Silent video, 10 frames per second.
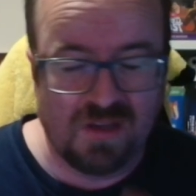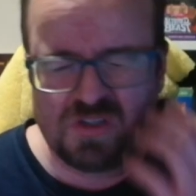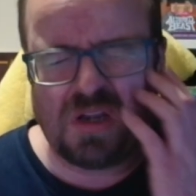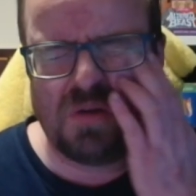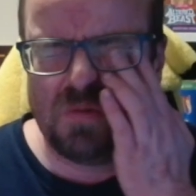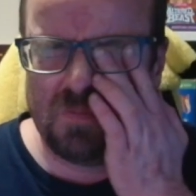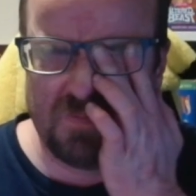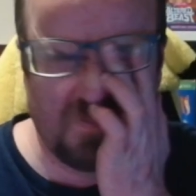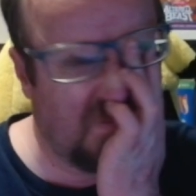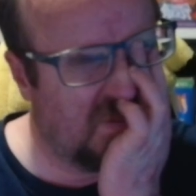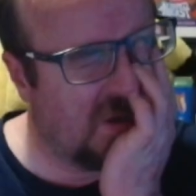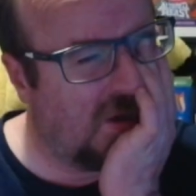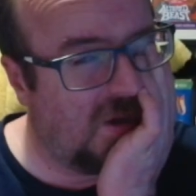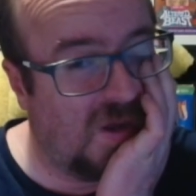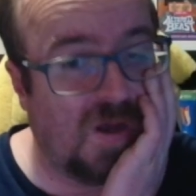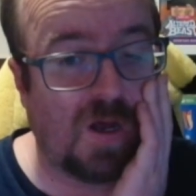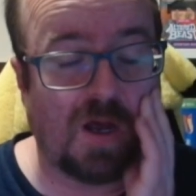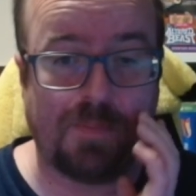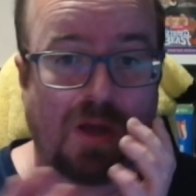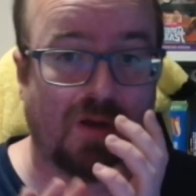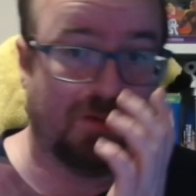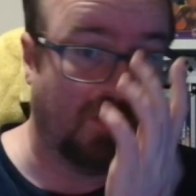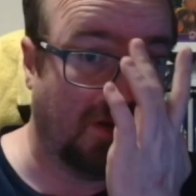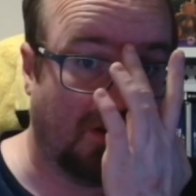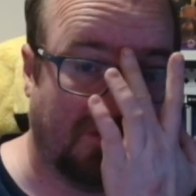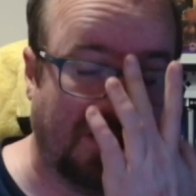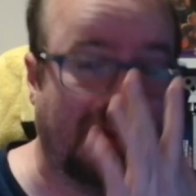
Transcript: So I partied with a lot of it,